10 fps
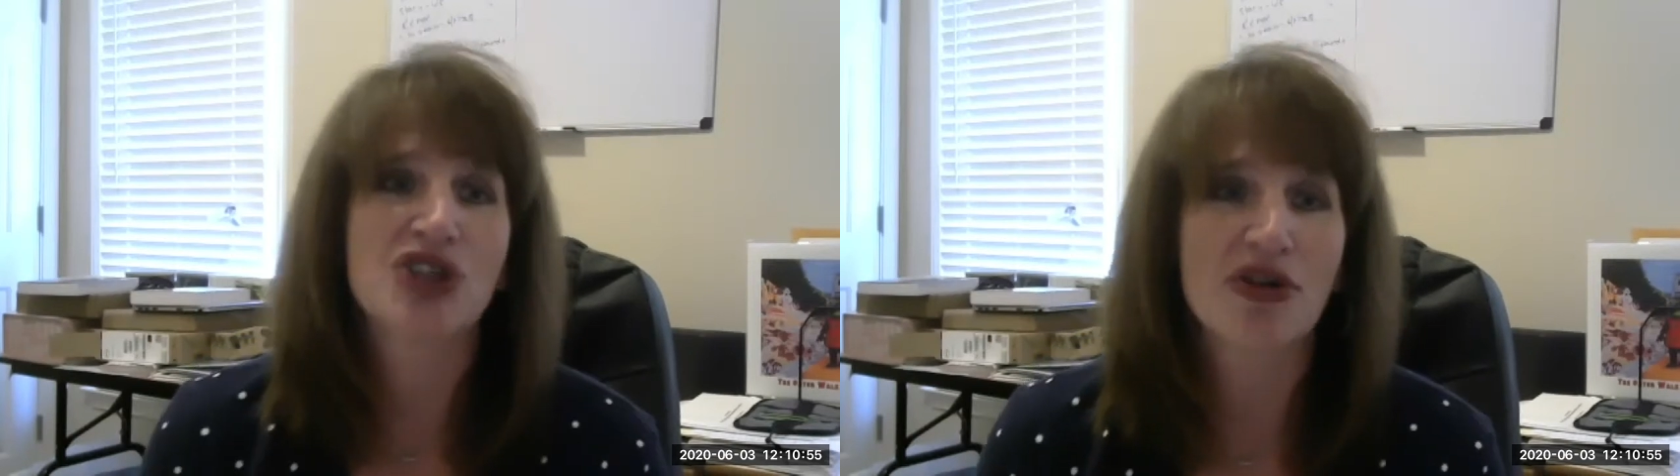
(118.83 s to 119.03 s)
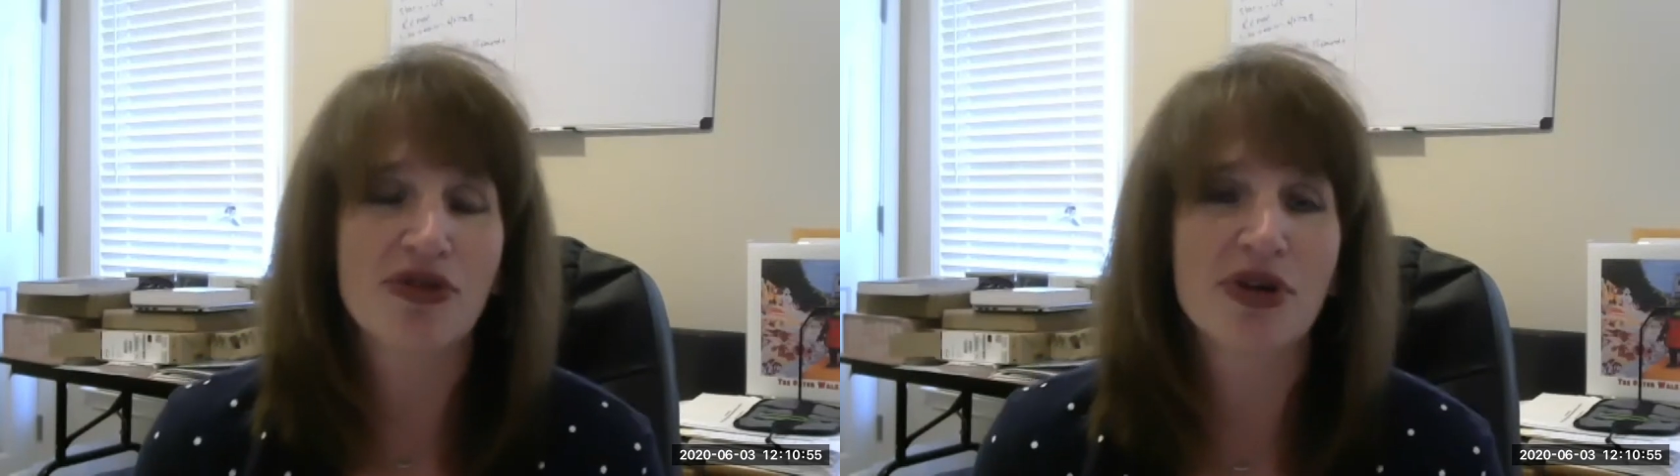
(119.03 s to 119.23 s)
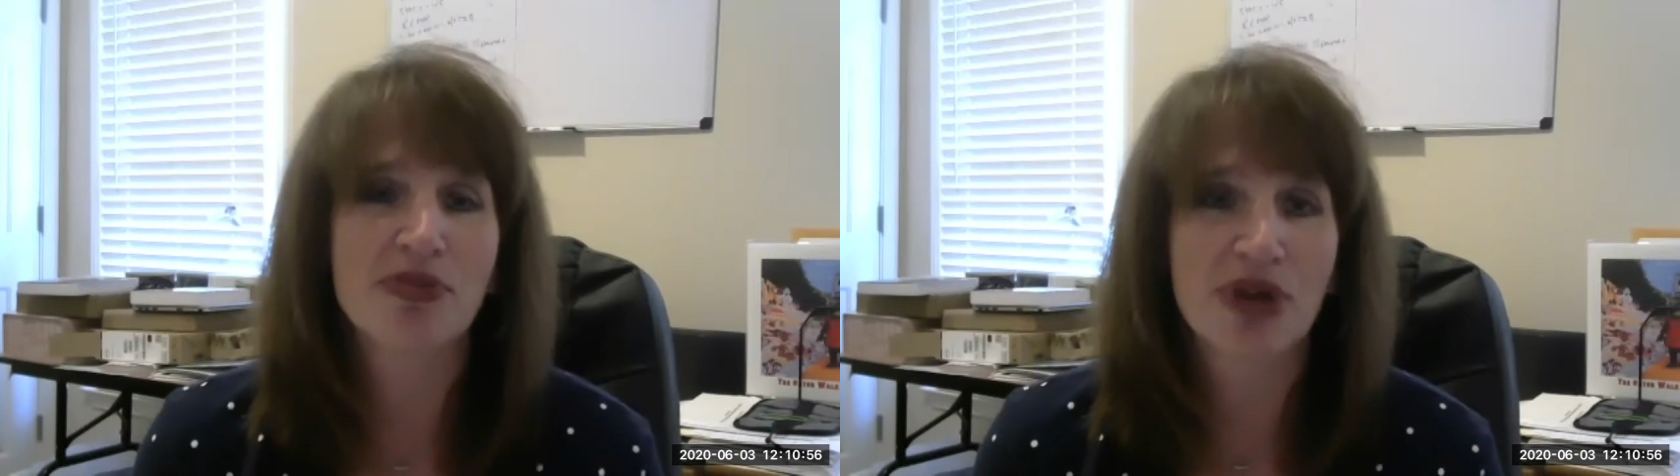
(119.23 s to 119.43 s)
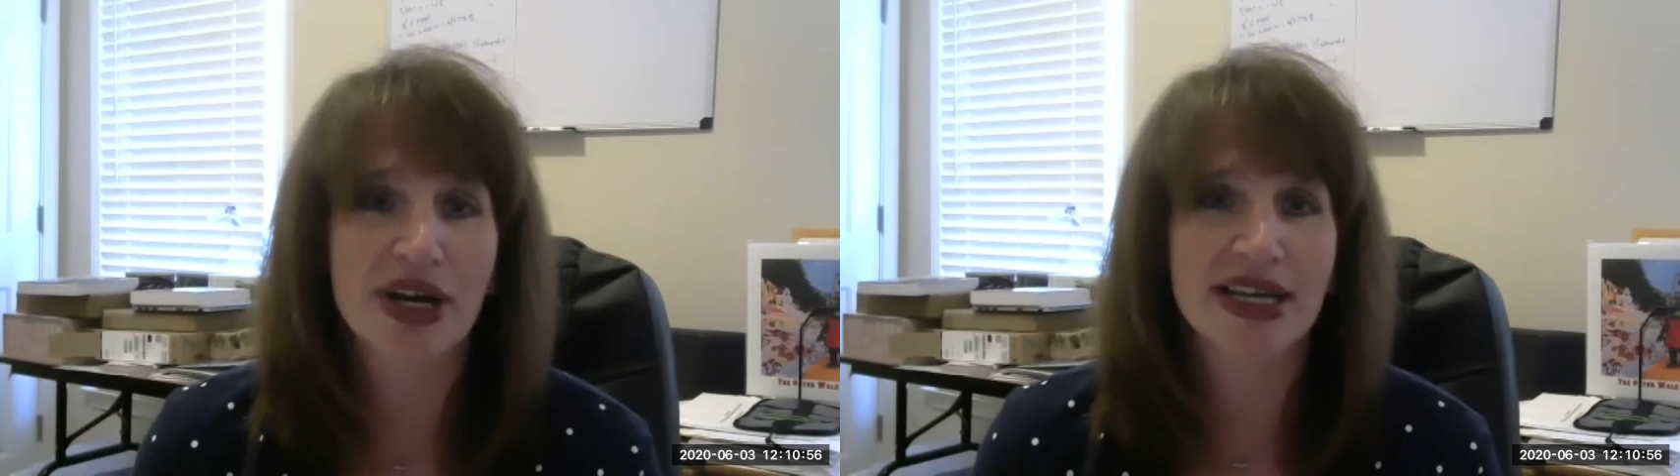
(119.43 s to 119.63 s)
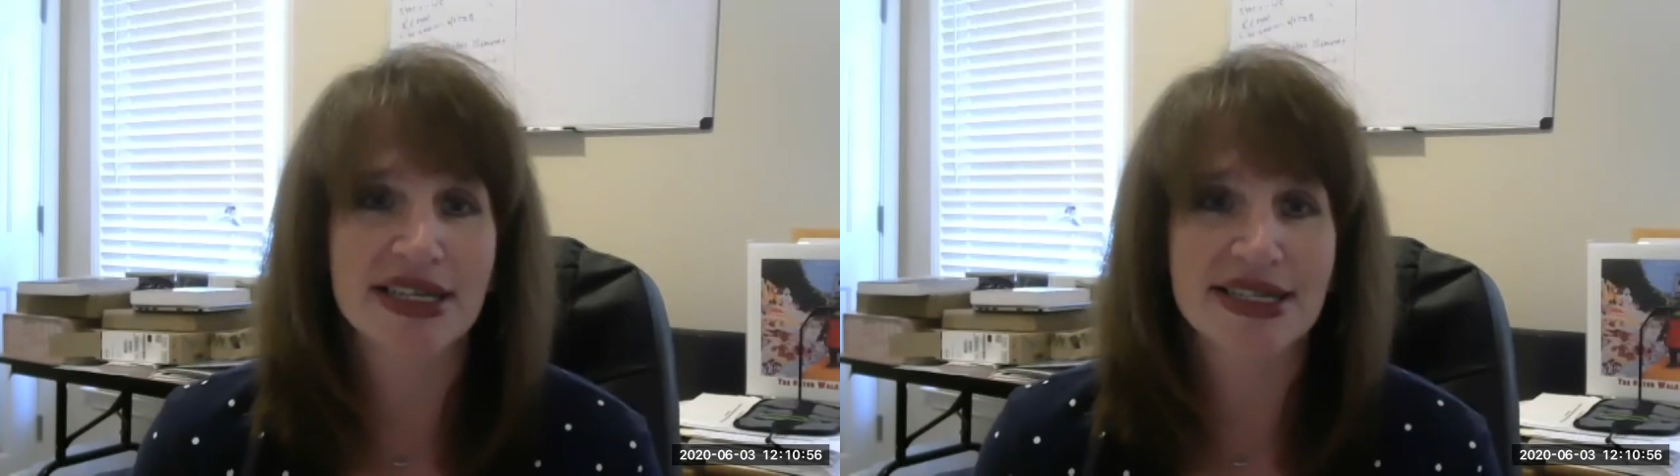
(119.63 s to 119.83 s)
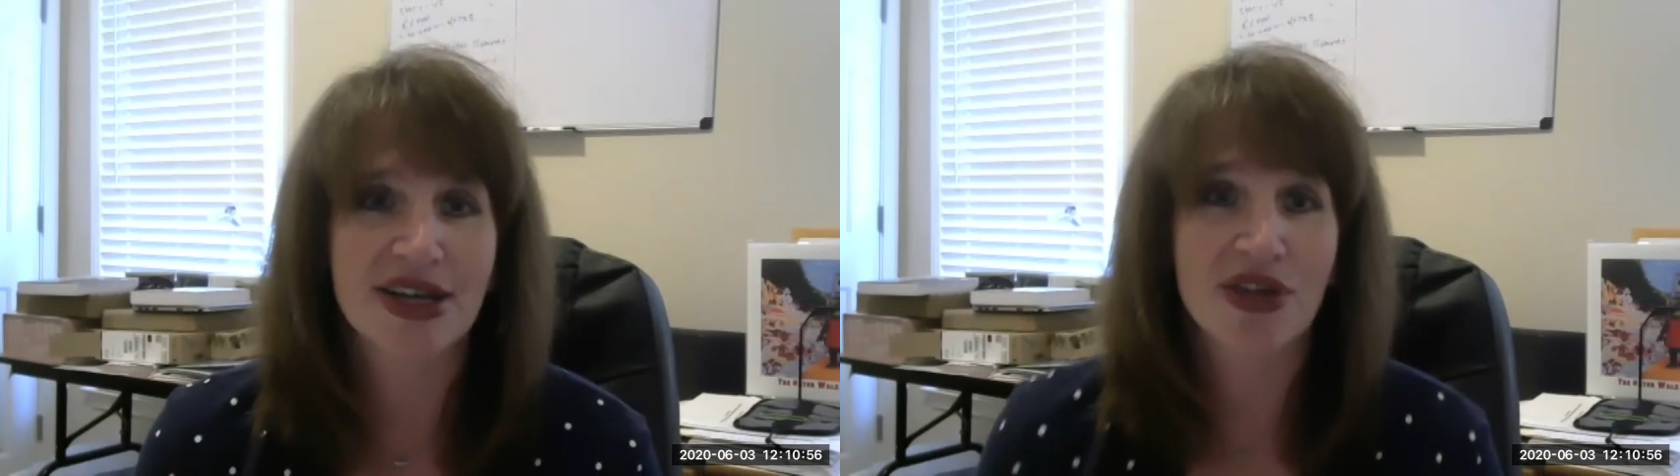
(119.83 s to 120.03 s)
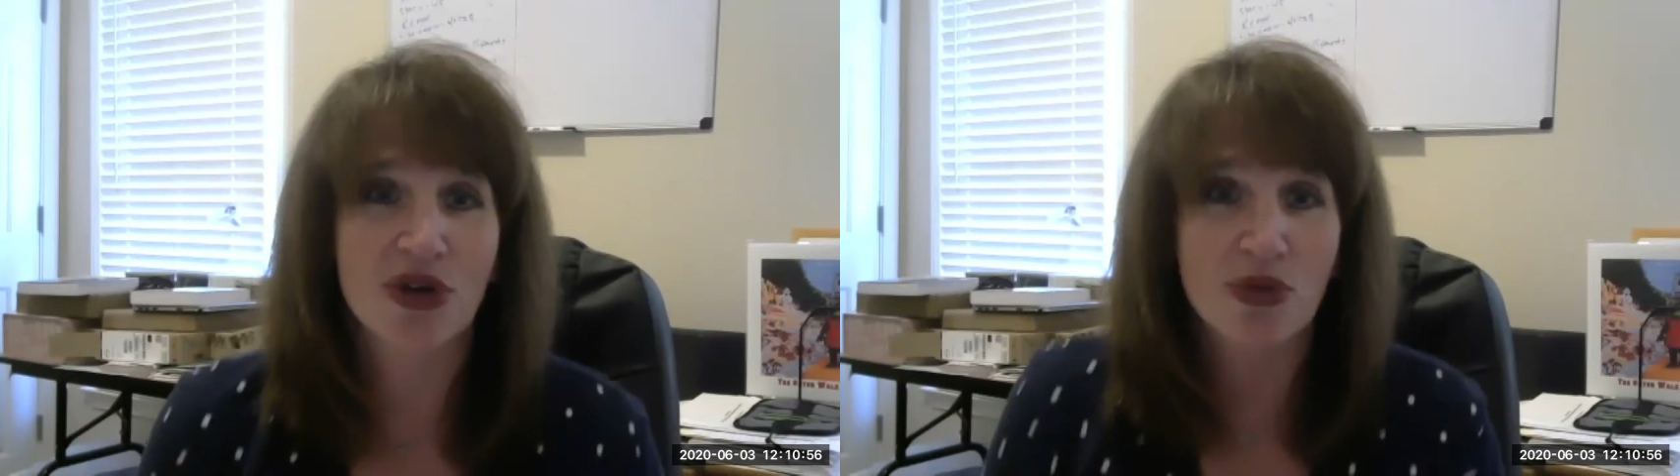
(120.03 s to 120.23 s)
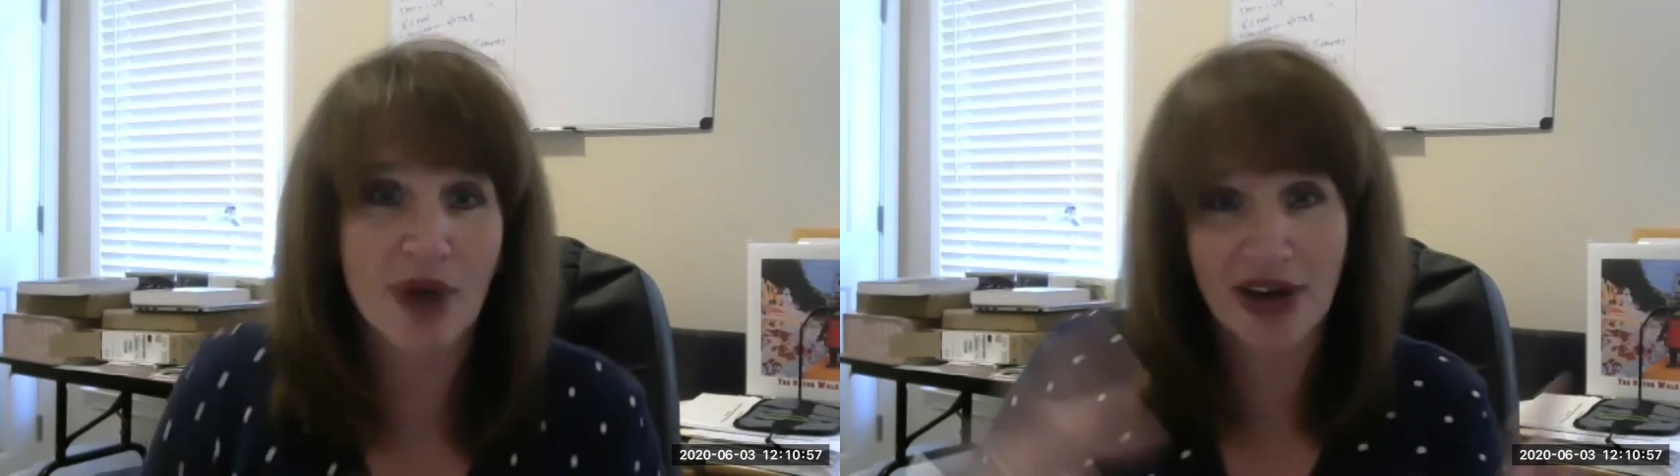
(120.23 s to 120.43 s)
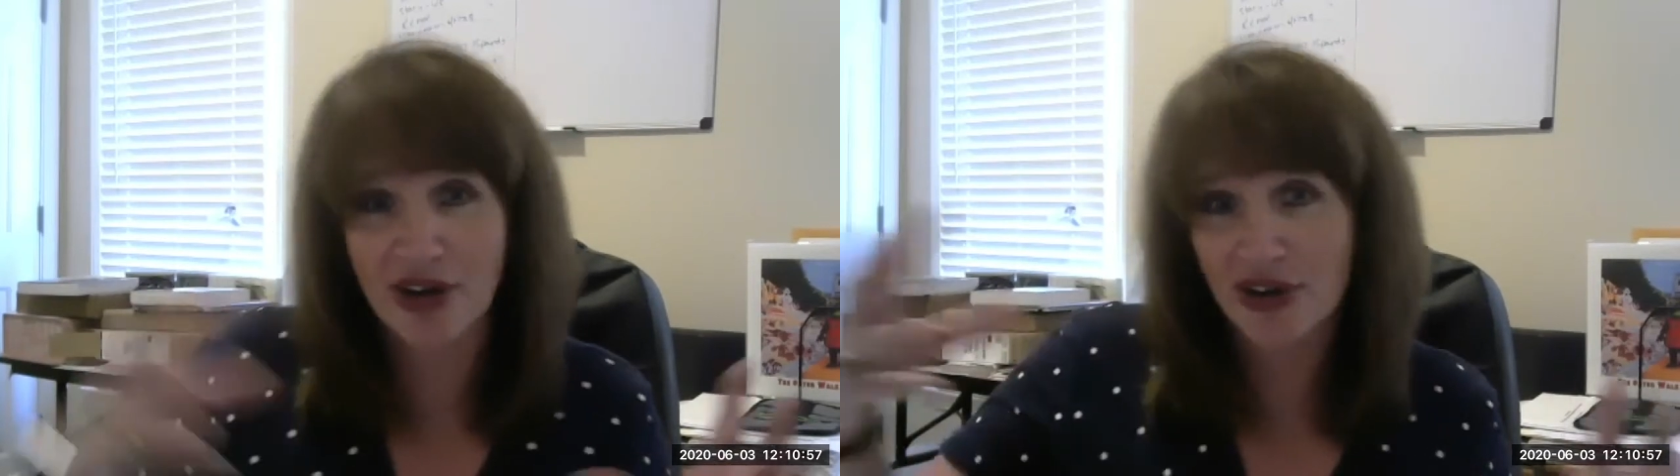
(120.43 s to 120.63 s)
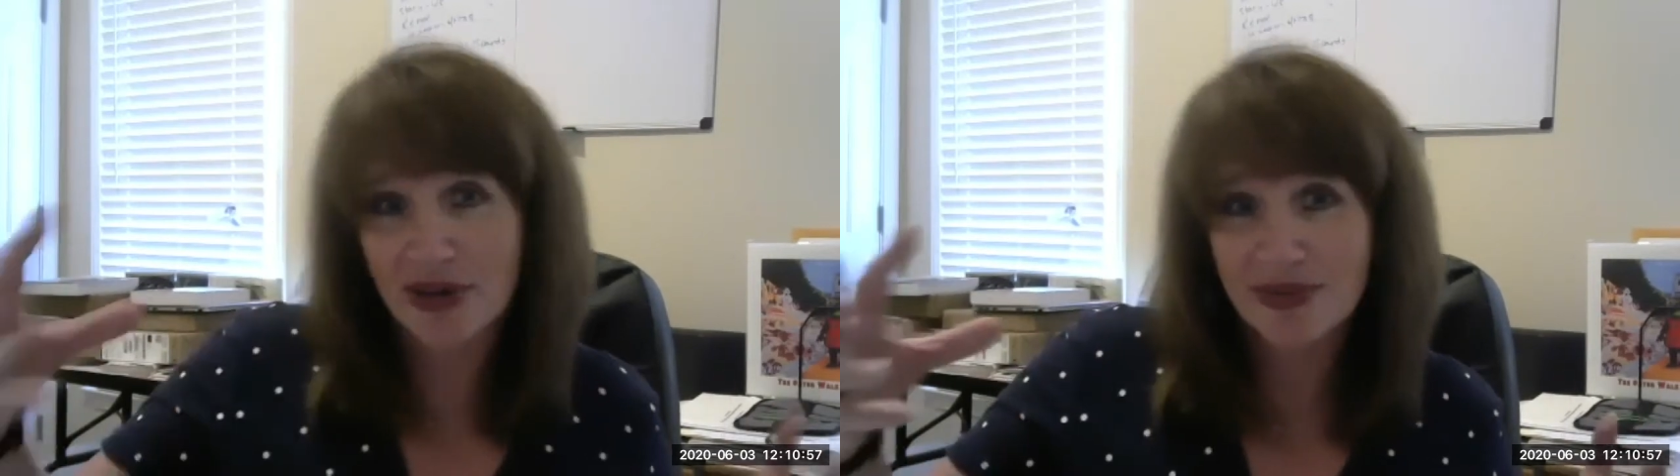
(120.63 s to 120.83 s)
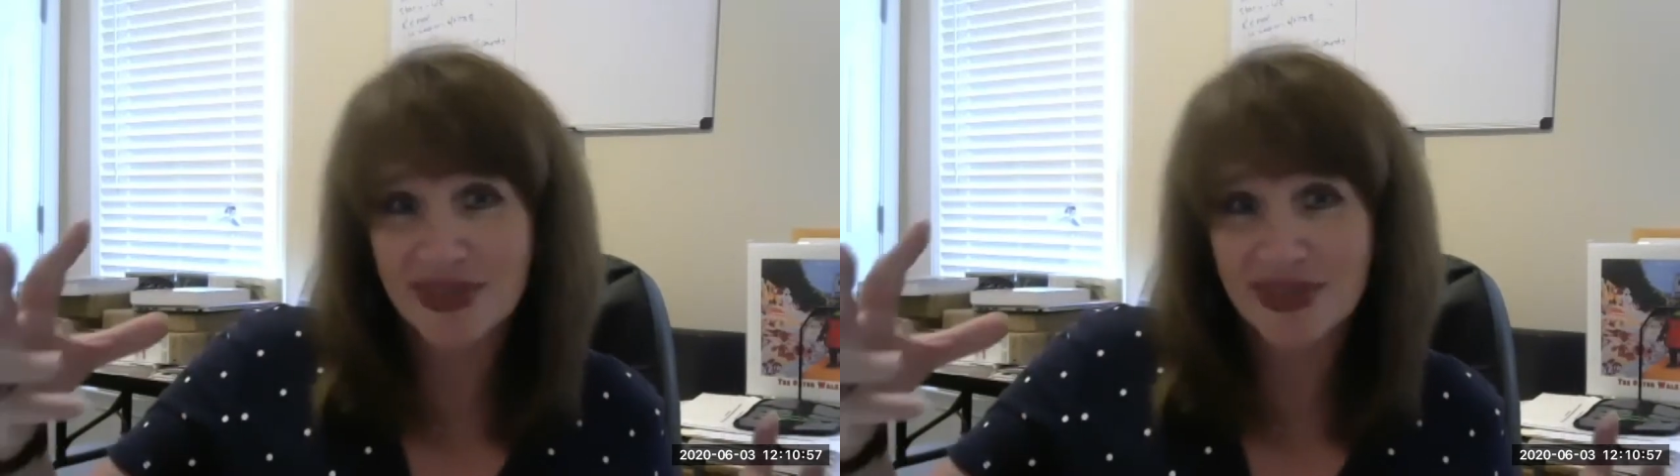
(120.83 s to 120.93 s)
Our footprint is still the greater